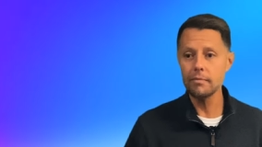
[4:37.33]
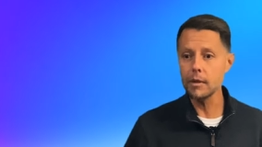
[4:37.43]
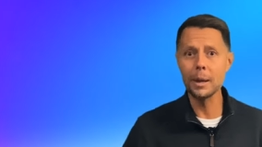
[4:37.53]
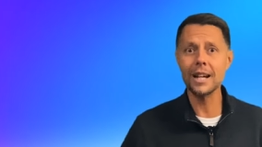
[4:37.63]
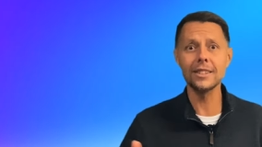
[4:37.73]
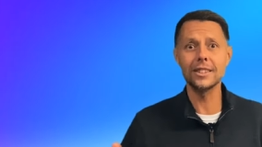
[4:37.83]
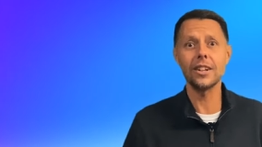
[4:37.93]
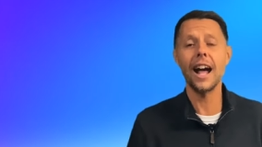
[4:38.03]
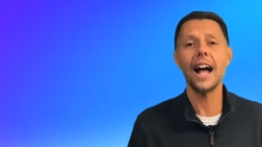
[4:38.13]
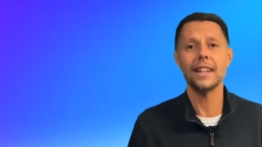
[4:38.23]
because they're
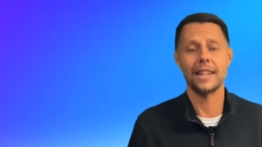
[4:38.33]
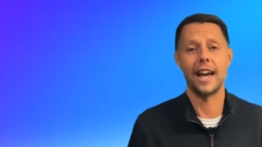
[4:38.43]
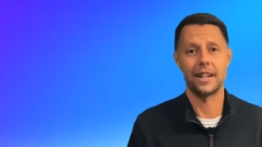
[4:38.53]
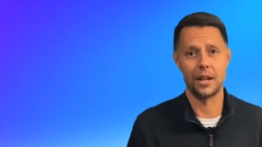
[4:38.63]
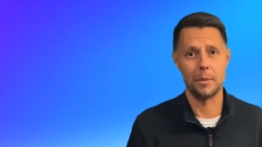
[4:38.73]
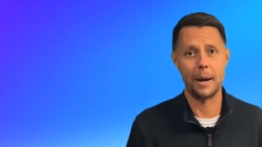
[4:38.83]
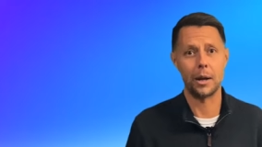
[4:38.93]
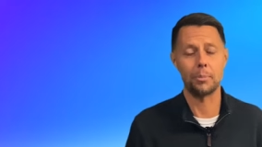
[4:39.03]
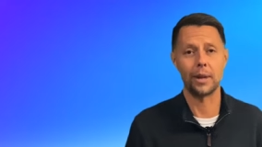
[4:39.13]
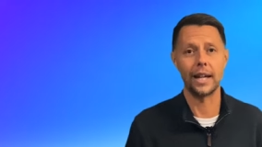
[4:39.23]
not yet in a better
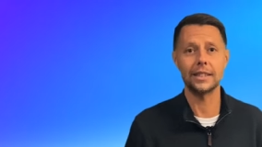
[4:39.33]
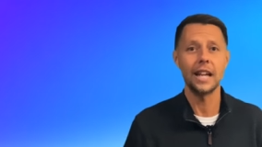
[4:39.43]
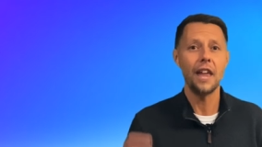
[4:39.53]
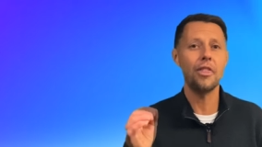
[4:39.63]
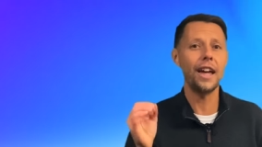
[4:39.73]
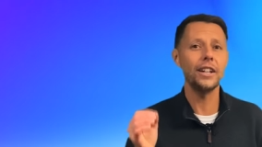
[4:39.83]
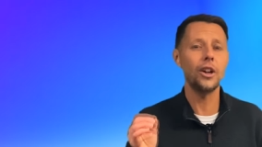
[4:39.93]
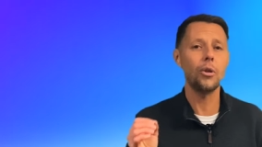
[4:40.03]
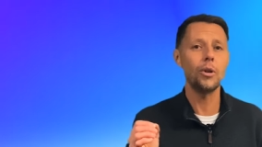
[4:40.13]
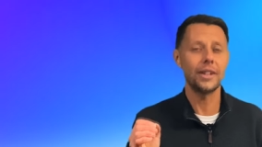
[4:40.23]
place. They
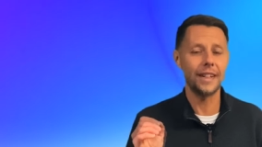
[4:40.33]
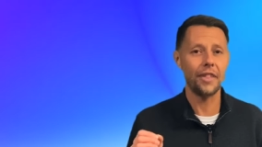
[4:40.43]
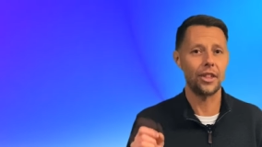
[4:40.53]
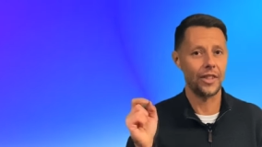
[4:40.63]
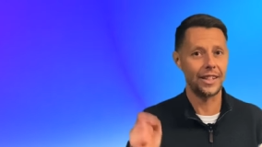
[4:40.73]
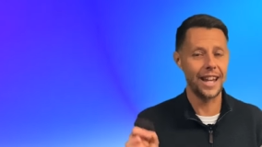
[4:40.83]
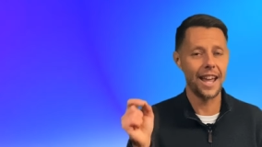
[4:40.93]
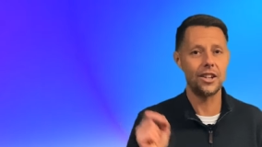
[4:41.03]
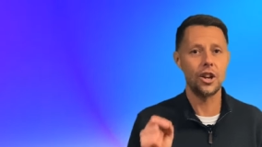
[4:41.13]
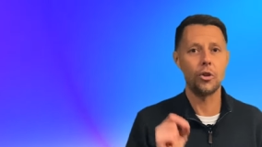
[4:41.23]
know nothing. The
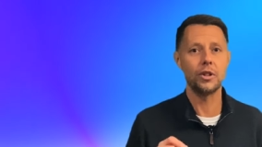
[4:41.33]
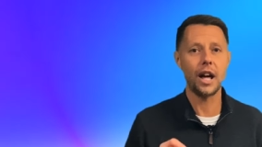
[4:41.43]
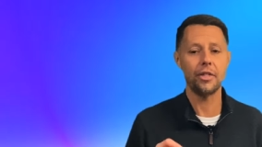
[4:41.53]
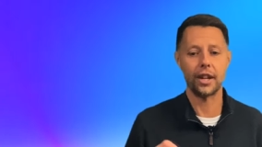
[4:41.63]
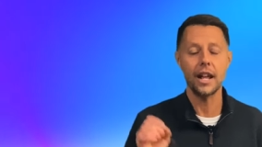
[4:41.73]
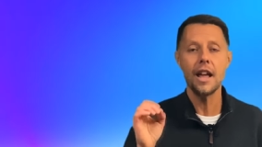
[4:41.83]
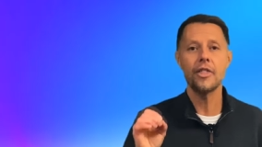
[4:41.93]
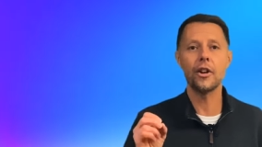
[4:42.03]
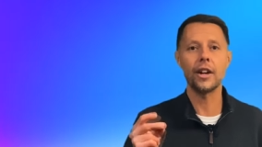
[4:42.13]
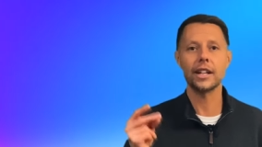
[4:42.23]
dead know nothing.
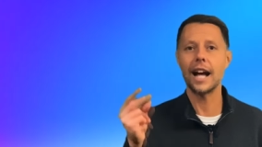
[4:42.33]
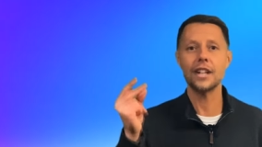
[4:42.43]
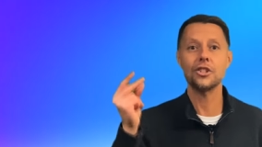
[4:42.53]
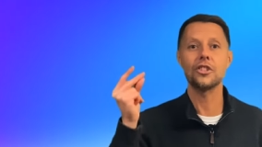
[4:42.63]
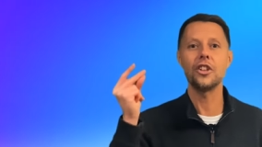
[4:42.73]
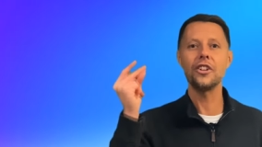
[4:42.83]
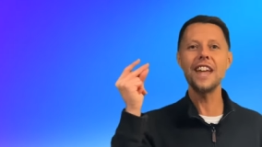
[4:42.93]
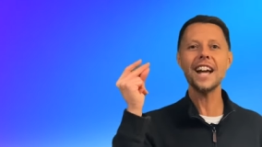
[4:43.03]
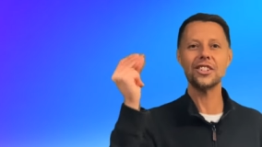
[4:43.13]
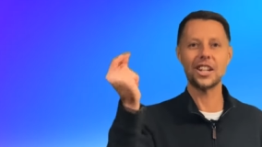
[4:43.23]
They're unconscious. Their
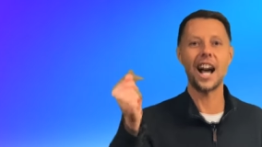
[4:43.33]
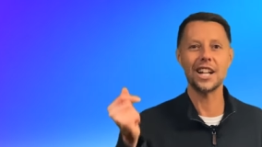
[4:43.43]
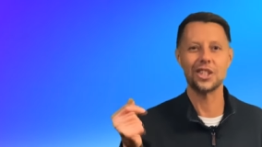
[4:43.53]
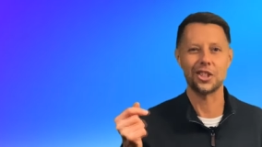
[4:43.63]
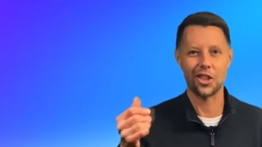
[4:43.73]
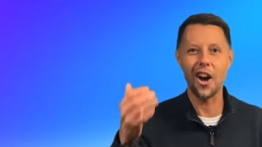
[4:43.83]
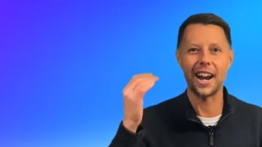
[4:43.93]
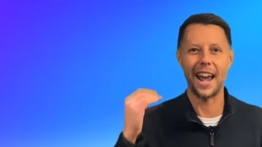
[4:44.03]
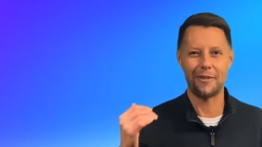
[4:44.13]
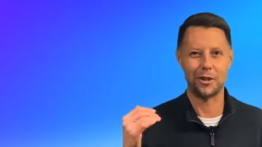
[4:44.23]
next conscious
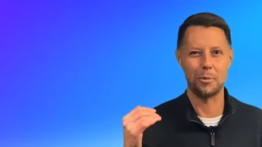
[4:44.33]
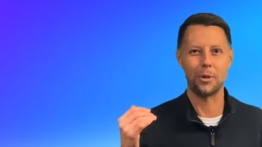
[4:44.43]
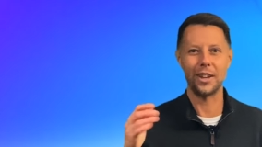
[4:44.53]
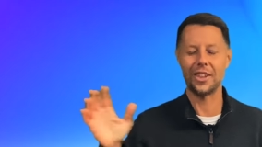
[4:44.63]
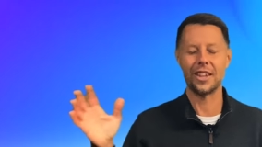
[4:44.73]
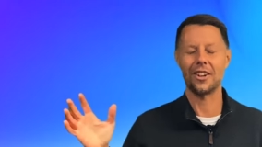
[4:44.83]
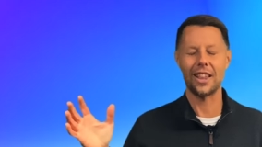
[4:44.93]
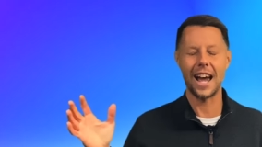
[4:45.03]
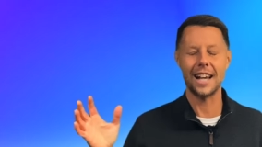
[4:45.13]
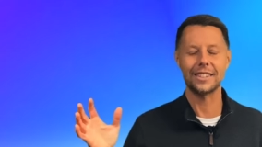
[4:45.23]
thought after breathing their
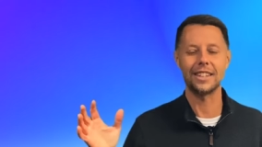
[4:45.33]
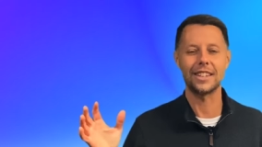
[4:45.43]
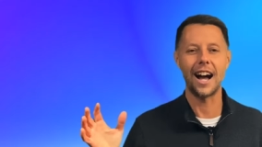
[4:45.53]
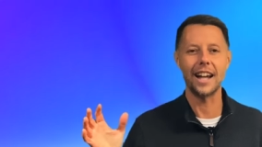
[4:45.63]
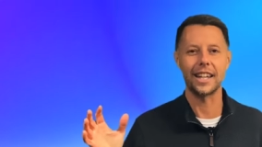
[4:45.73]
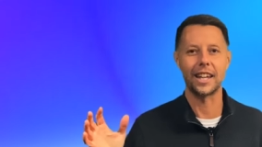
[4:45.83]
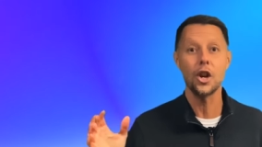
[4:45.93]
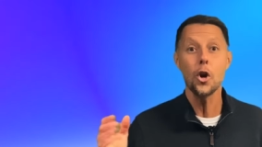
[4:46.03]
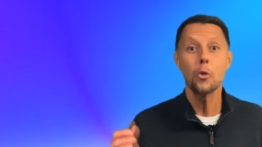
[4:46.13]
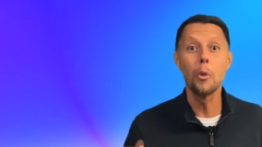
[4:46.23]
last and dying
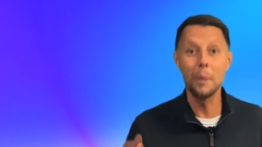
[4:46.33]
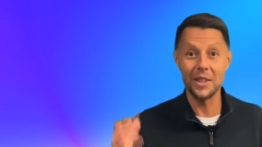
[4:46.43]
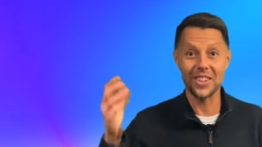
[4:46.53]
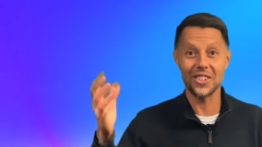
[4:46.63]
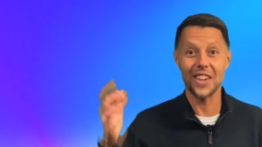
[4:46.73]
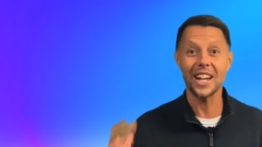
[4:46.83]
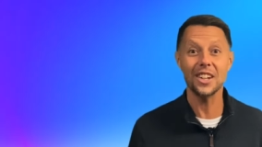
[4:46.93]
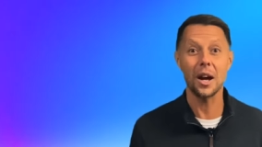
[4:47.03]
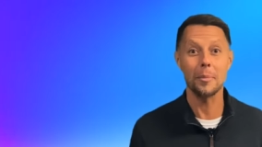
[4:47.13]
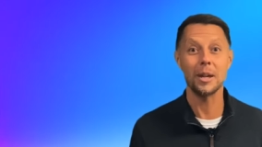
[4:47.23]
will be the second
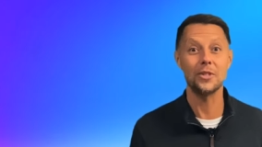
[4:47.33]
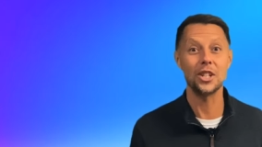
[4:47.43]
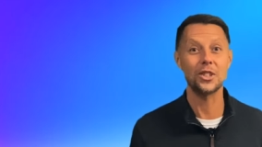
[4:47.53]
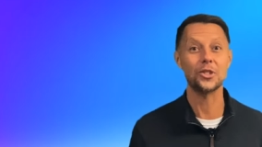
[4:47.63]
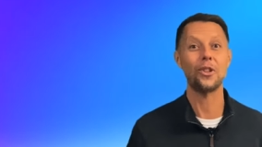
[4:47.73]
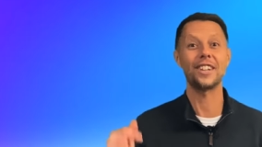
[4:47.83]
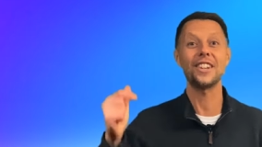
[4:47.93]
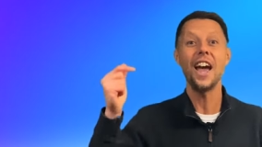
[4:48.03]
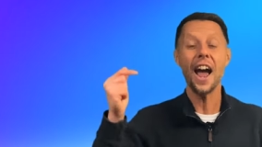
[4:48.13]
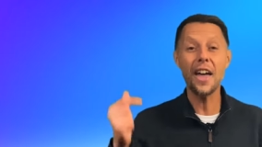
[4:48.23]
coming of Jesus Christ
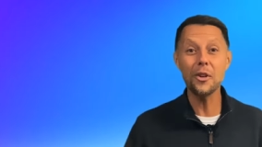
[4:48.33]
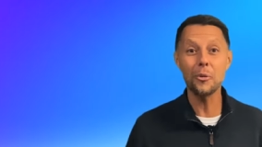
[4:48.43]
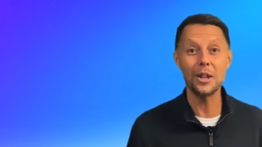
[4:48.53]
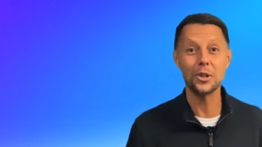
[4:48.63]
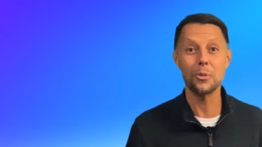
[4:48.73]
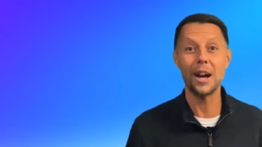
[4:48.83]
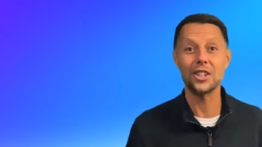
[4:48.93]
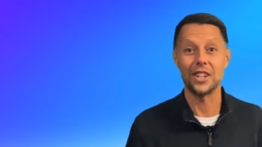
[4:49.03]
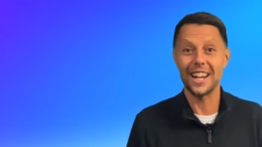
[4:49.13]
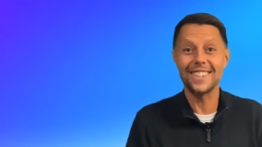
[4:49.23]
and the
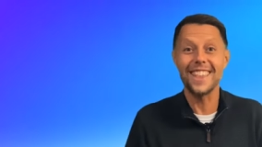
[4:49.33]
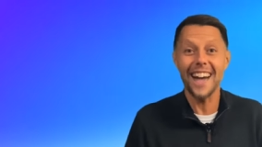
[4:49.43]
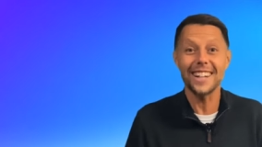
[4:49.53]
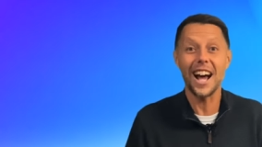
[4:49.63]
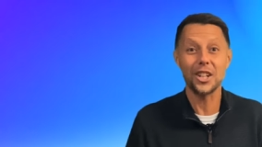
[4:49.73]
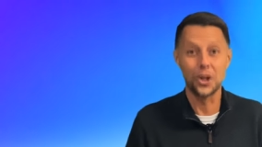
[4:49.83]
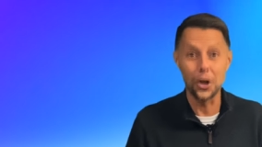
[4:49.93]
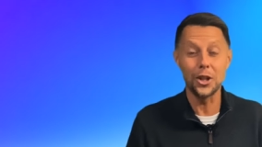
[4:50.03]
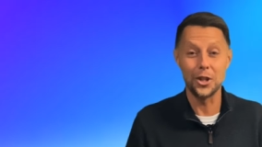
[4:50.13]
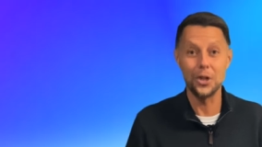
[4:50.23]
resurrection. Is that not
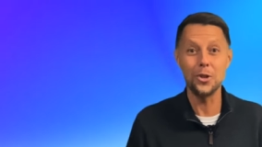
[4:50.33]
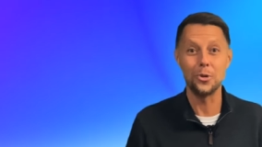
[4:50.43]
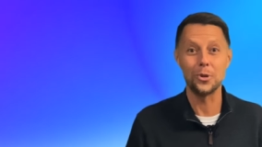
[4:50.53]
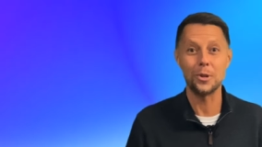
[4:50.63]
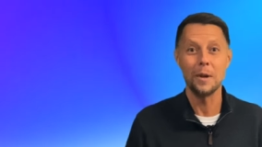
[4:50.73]
good news?